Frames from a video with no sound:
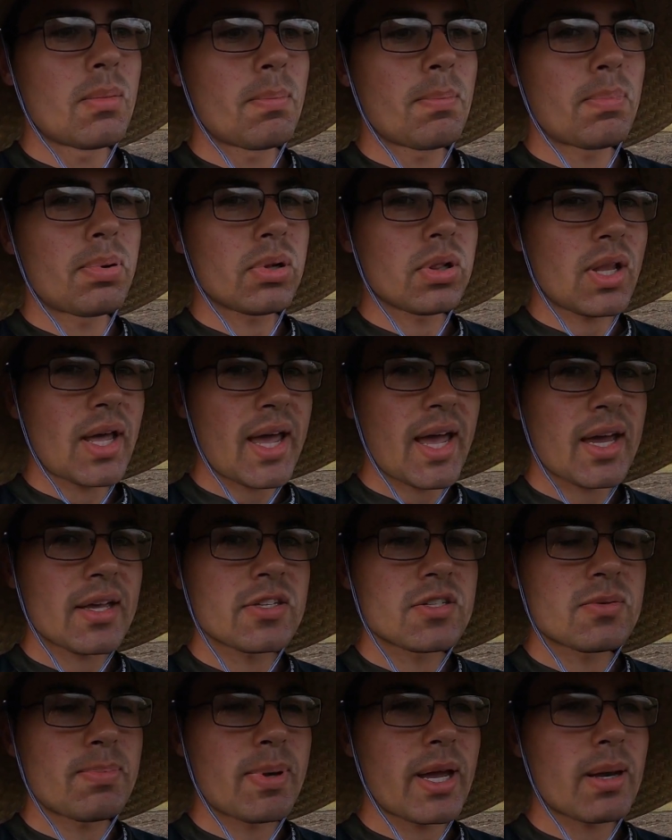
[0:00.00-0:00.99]

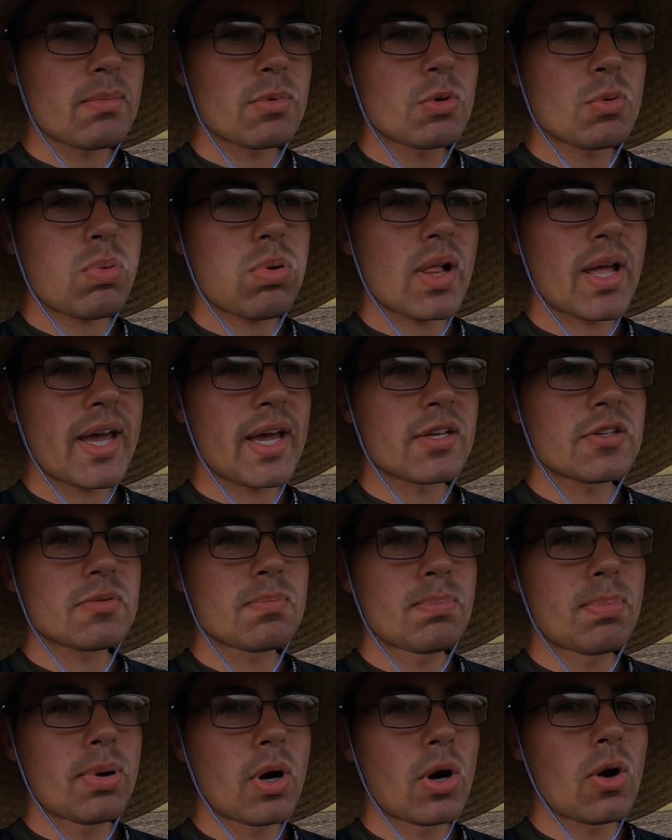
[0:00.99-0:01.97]
plants, bamboo plants
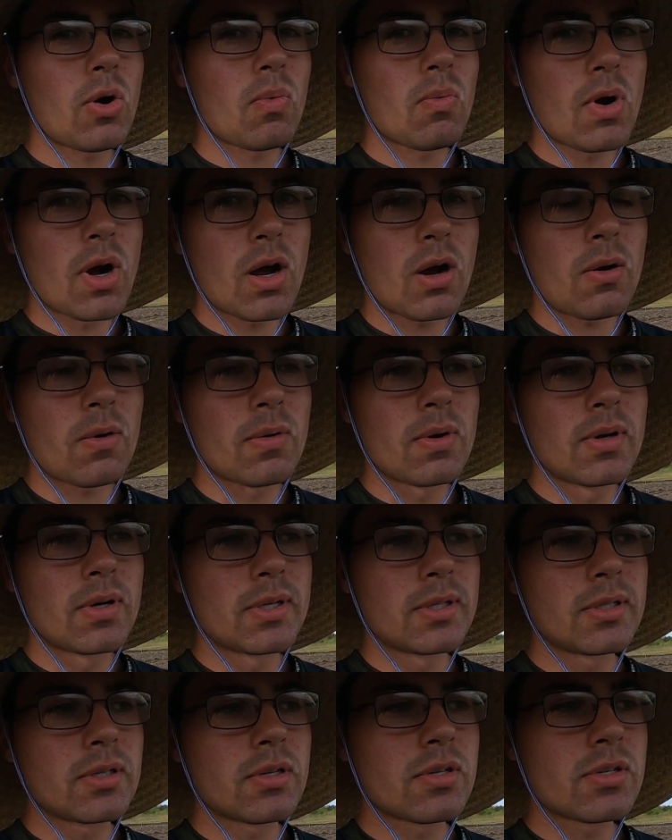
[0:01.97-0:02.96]
per row.
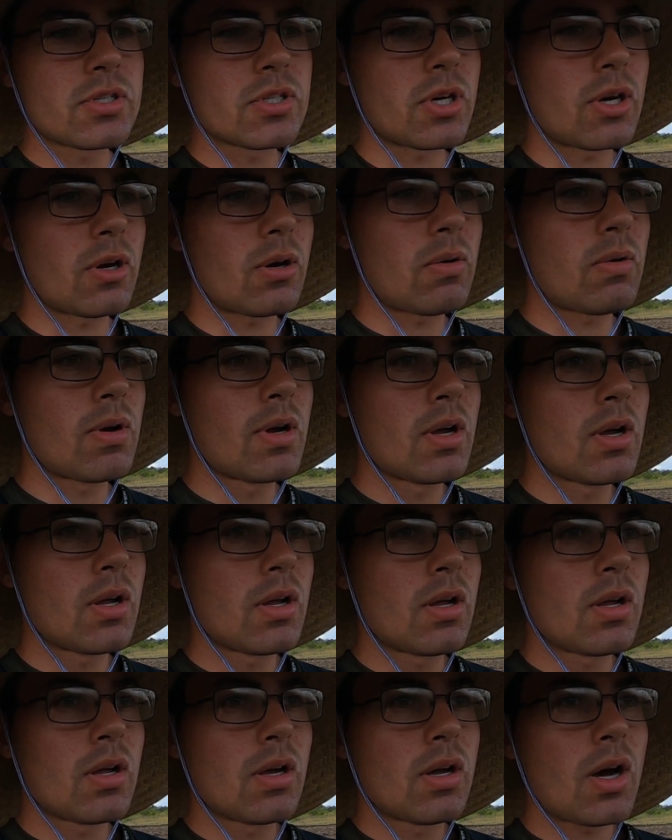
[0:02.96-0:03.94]
So
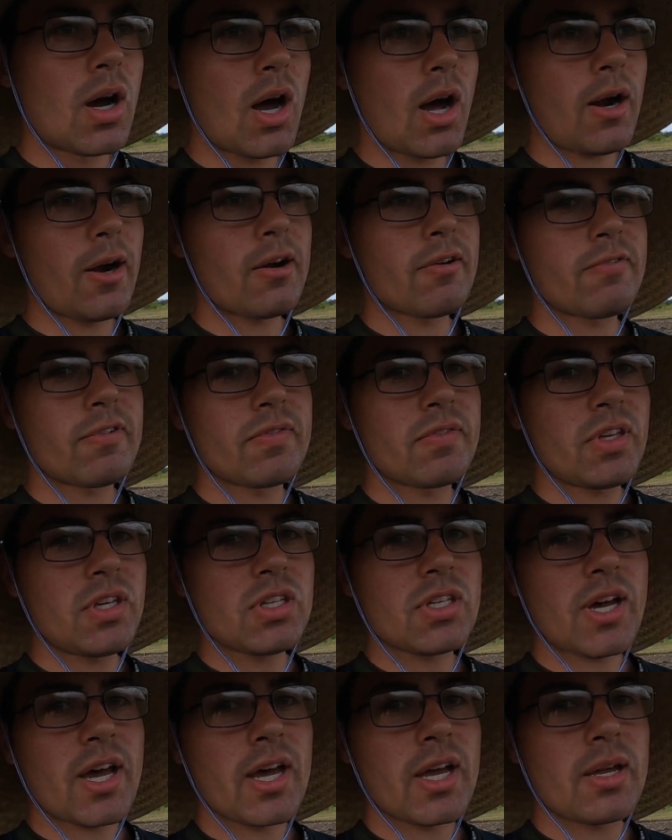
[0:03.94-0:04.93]
150
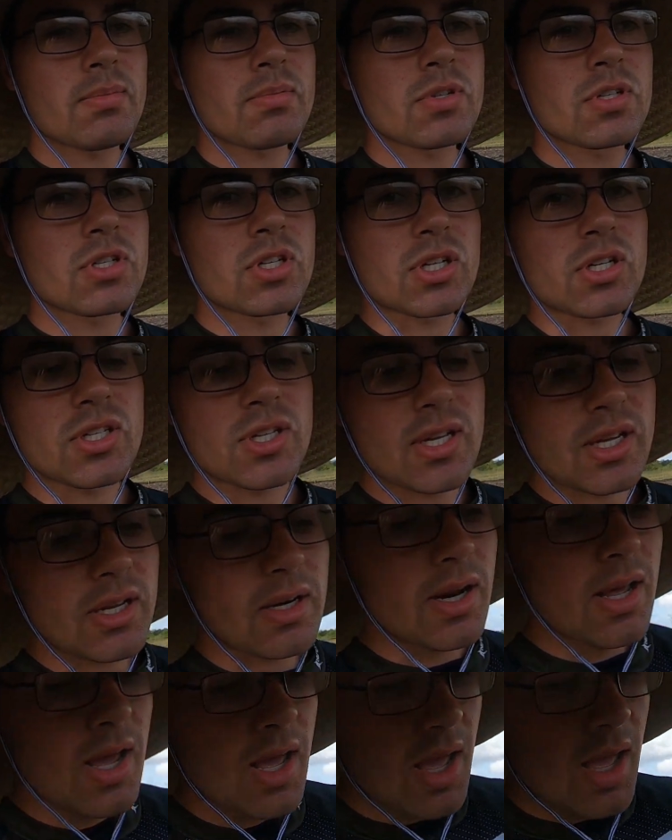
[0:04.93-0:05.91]
times 16.